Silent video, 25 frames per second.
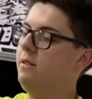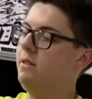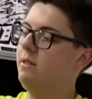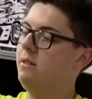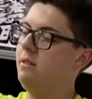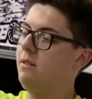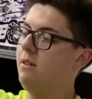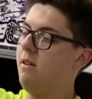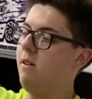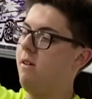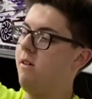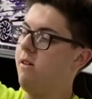
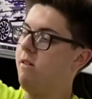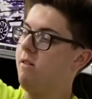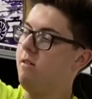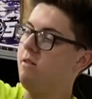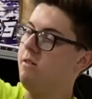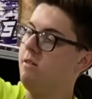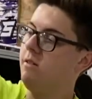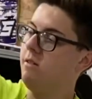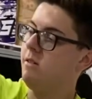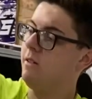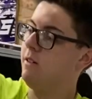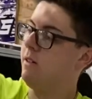So
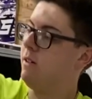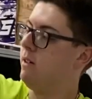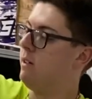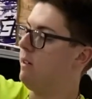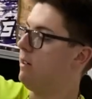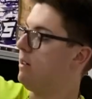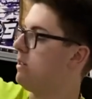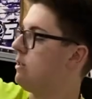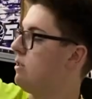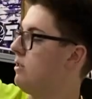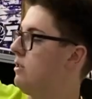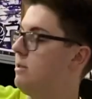
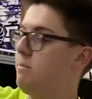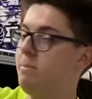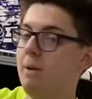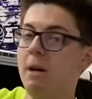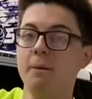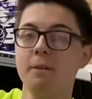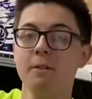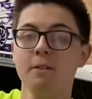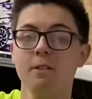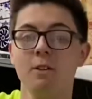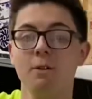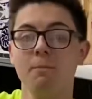these
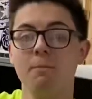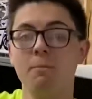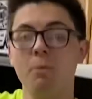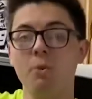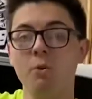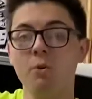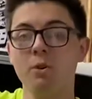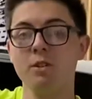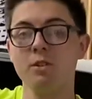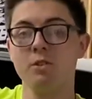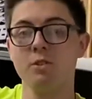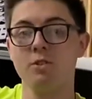babies are
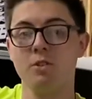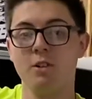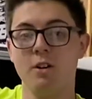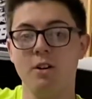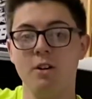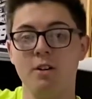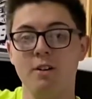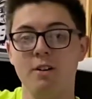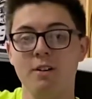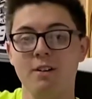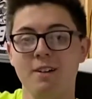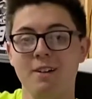Bora
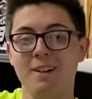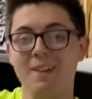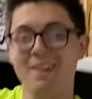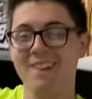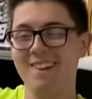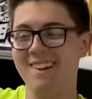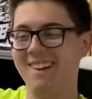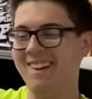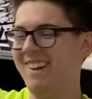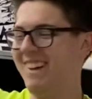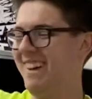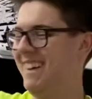Strong.
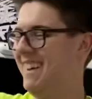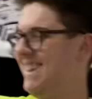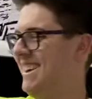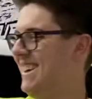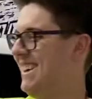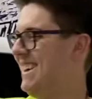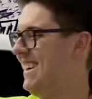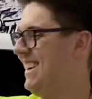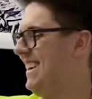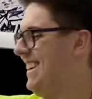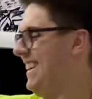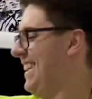
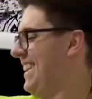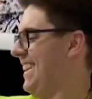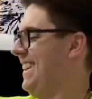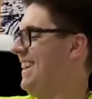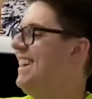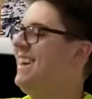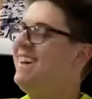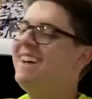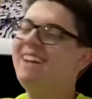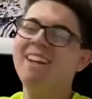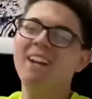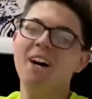
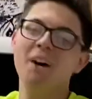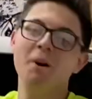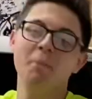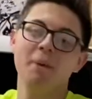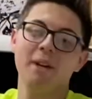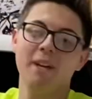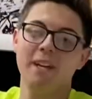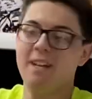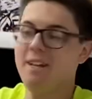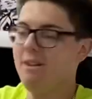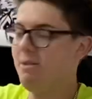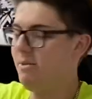No,
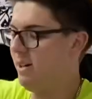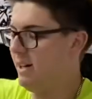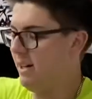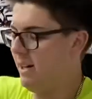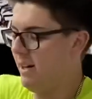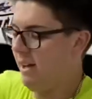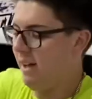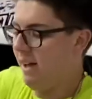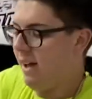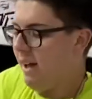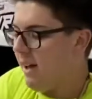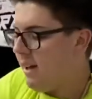but
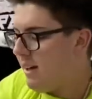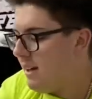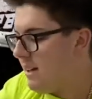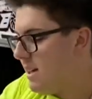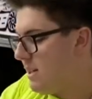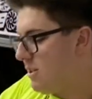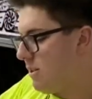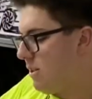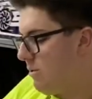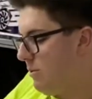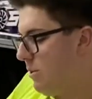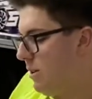anyway,
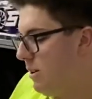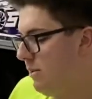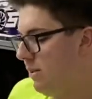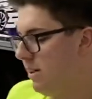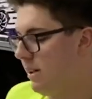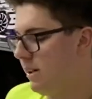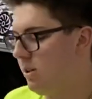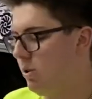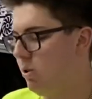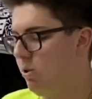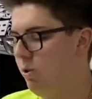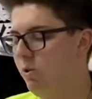these are
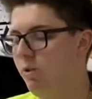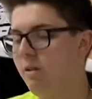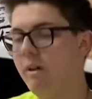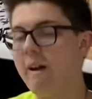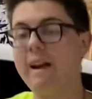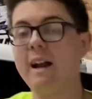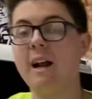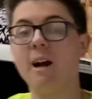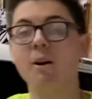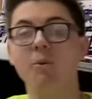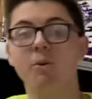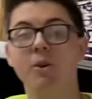really cool,
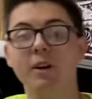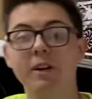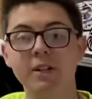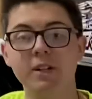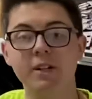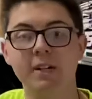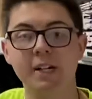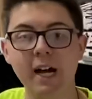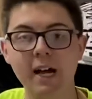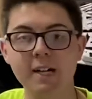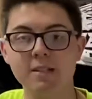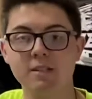and I want
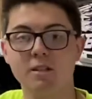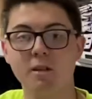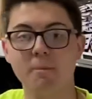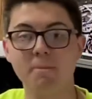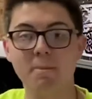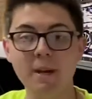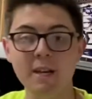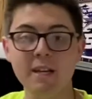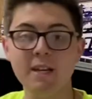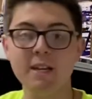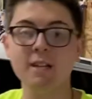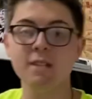your guys'
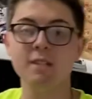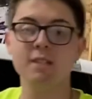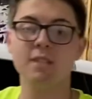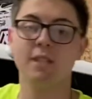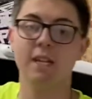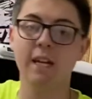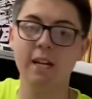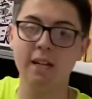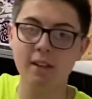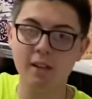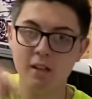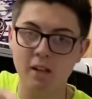opinions.
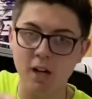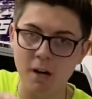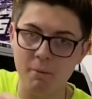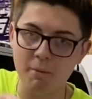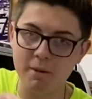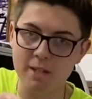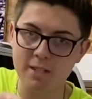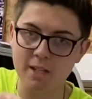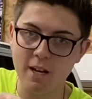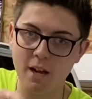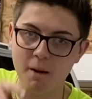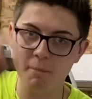Get in the
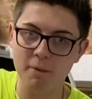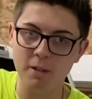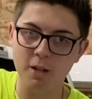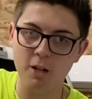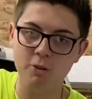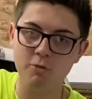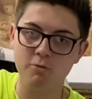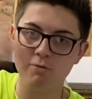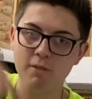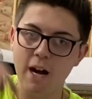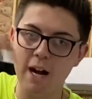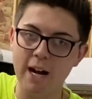comments down
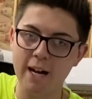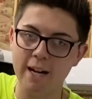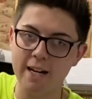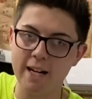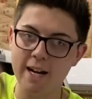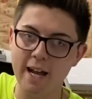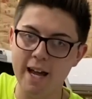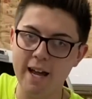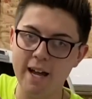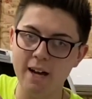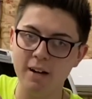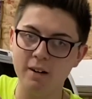below right
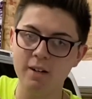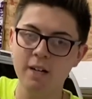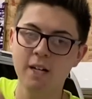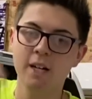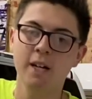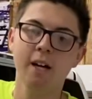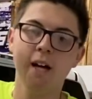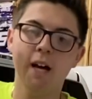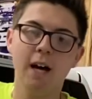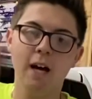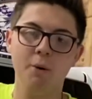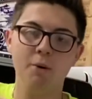now.
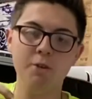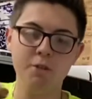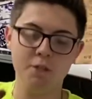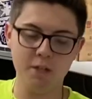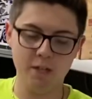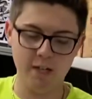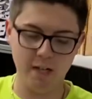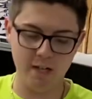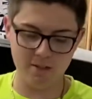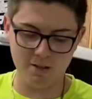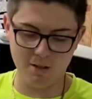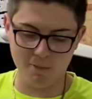I want
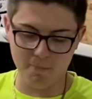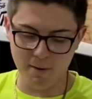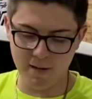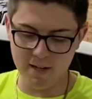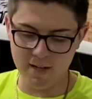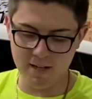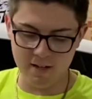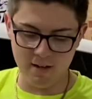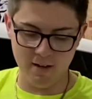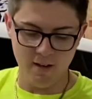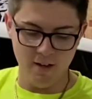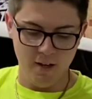your guys'
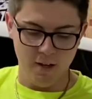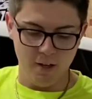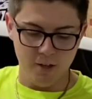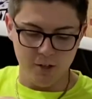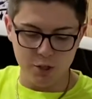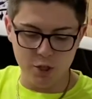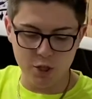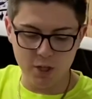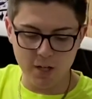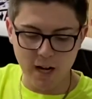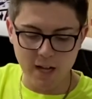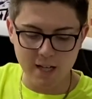opinion.
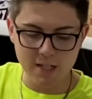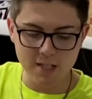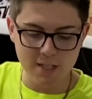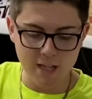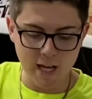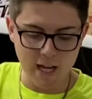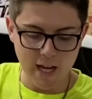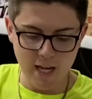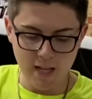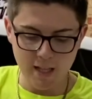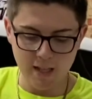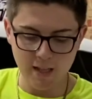Should I
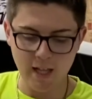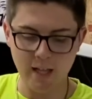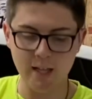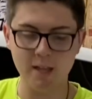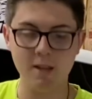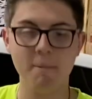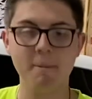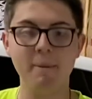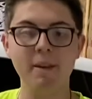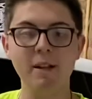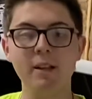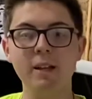sand like
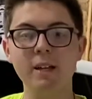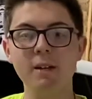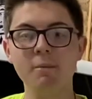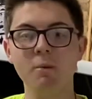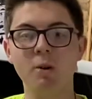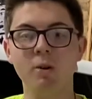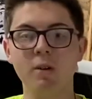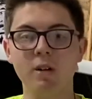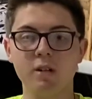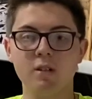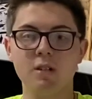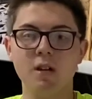the milling
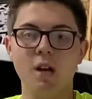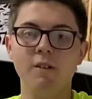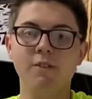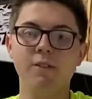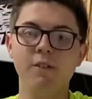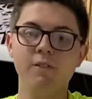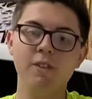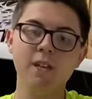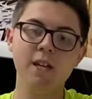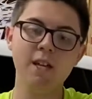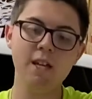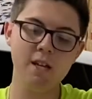marks off
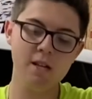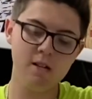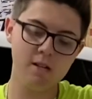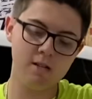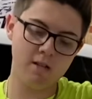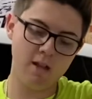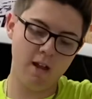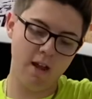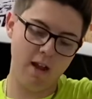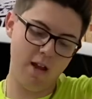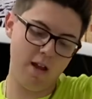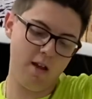of
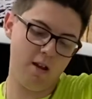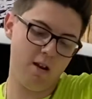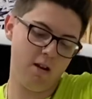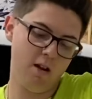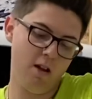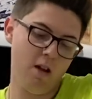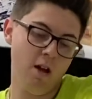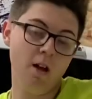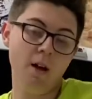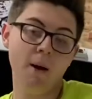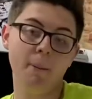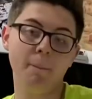these and
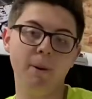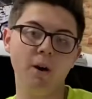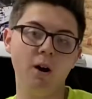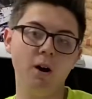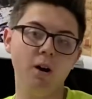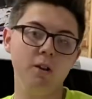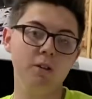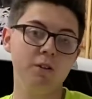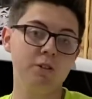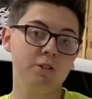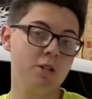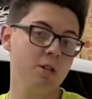
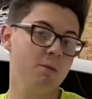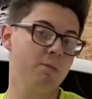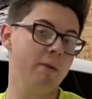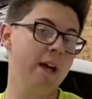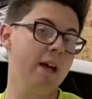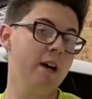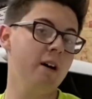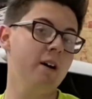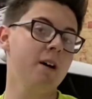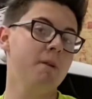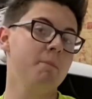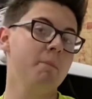polish them
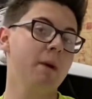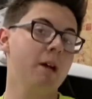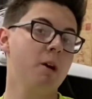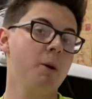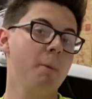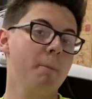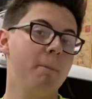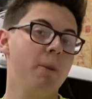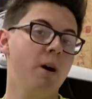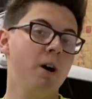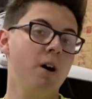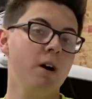out and make
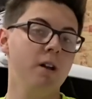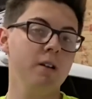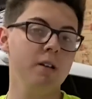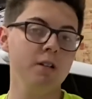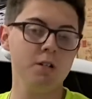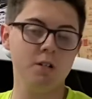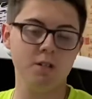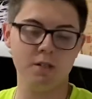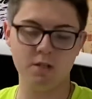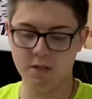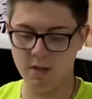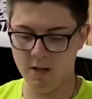them
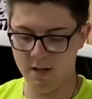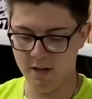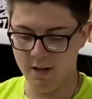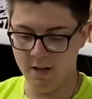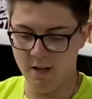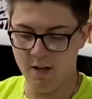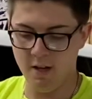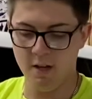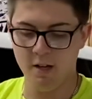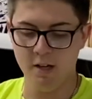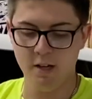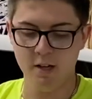polished?
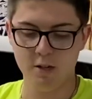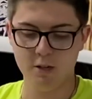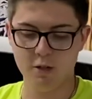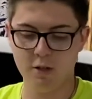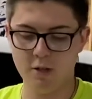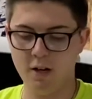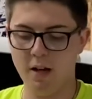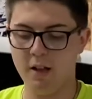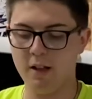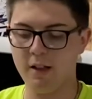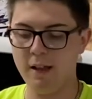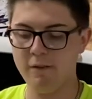
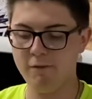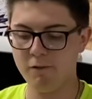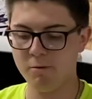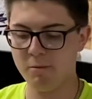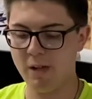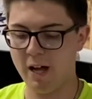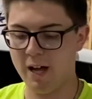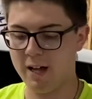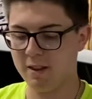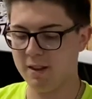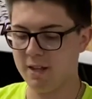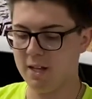Should I leave them
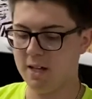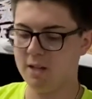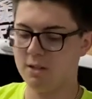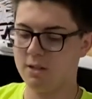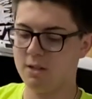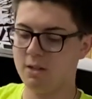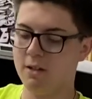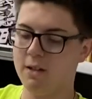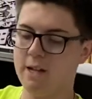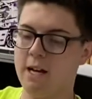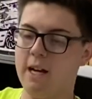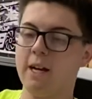like this
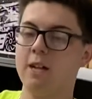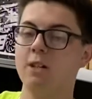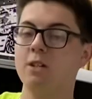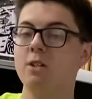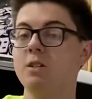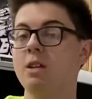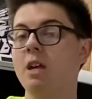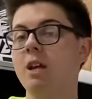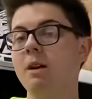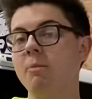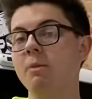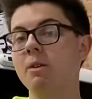so then I can
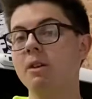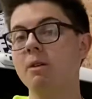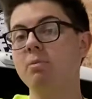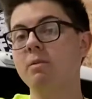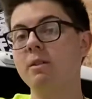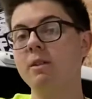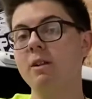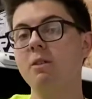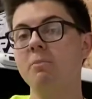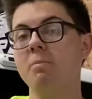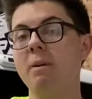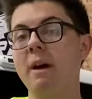just hit them with a
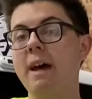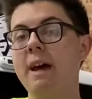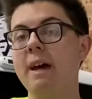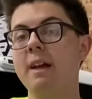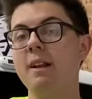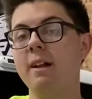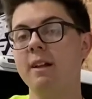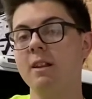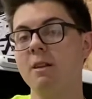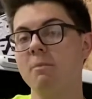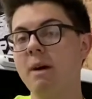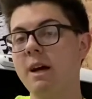Brillo pad
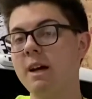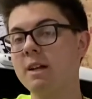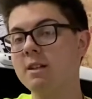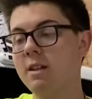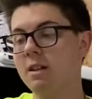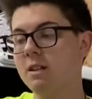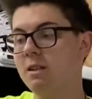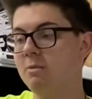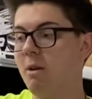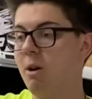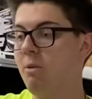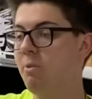like the back
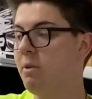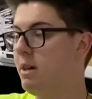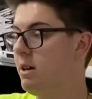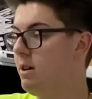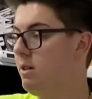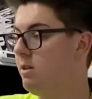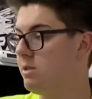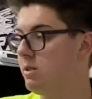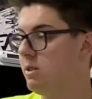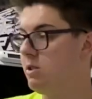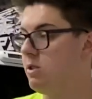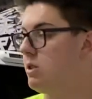sides of my
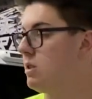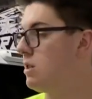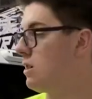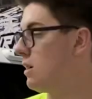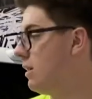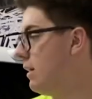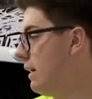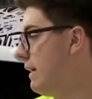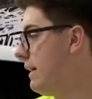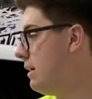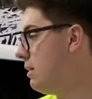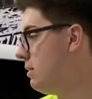wheels and just
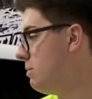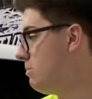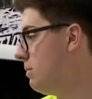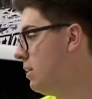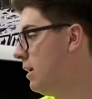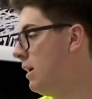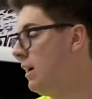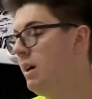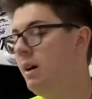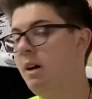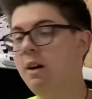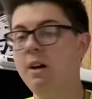clean
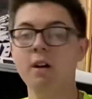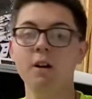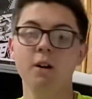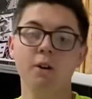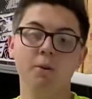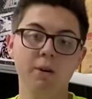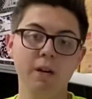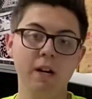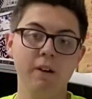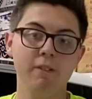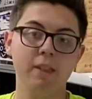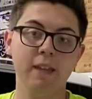them
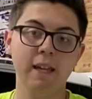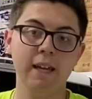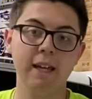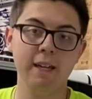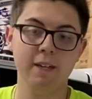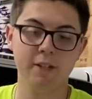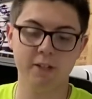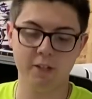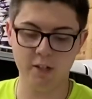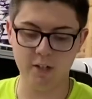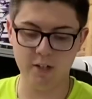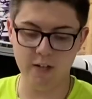whenever they
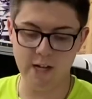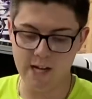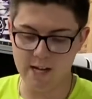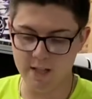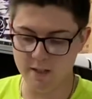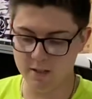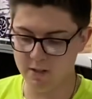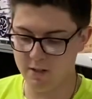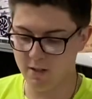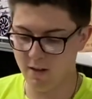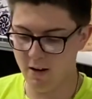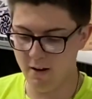get dirty
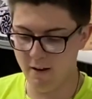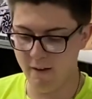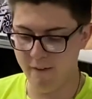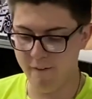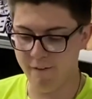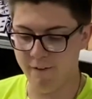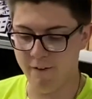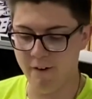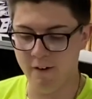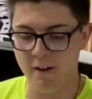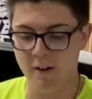and stuff?